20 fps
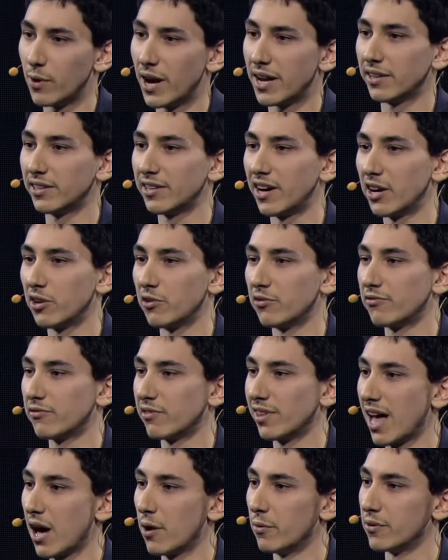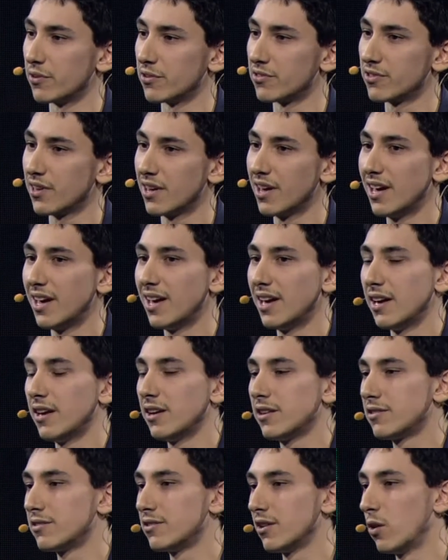Untitled Flowers.
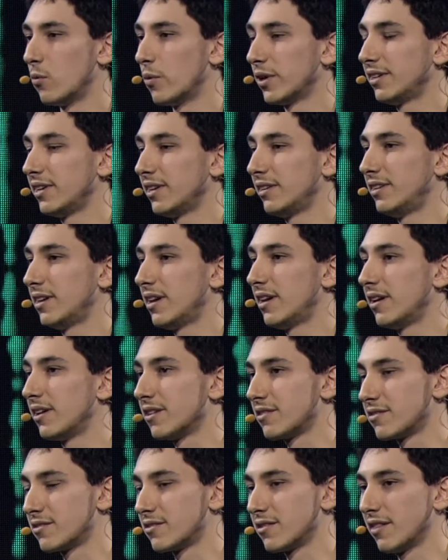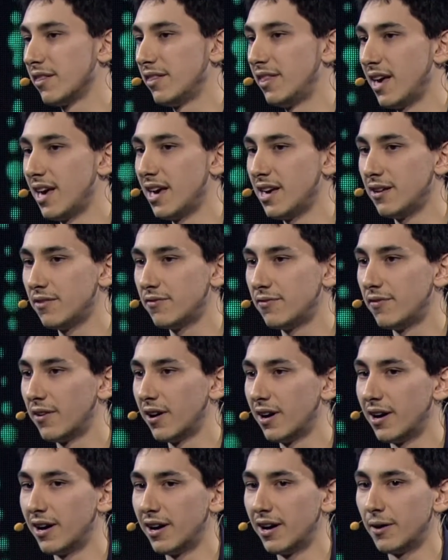So what they did is they
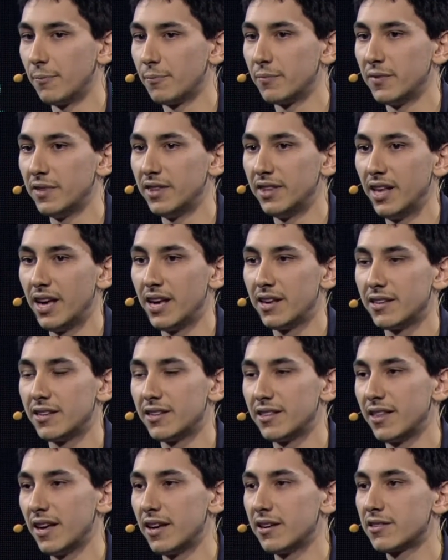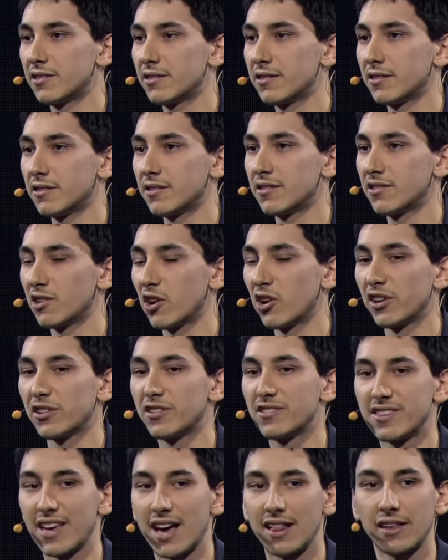started
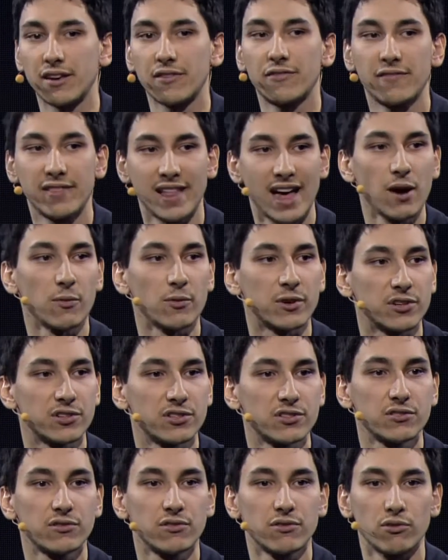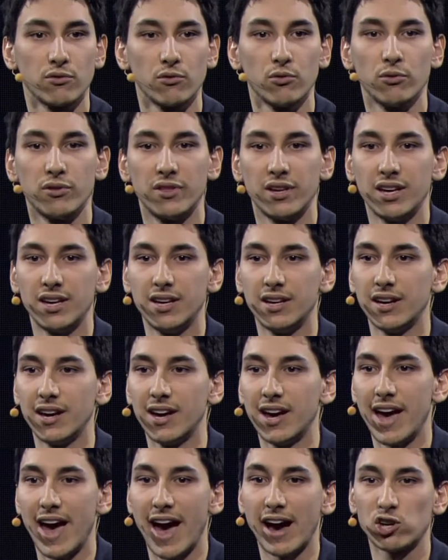selling flowers through the
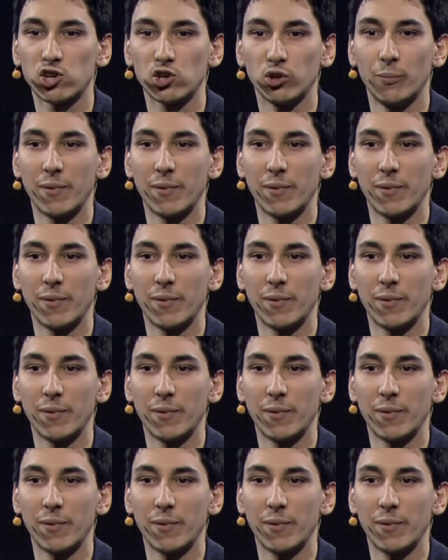actual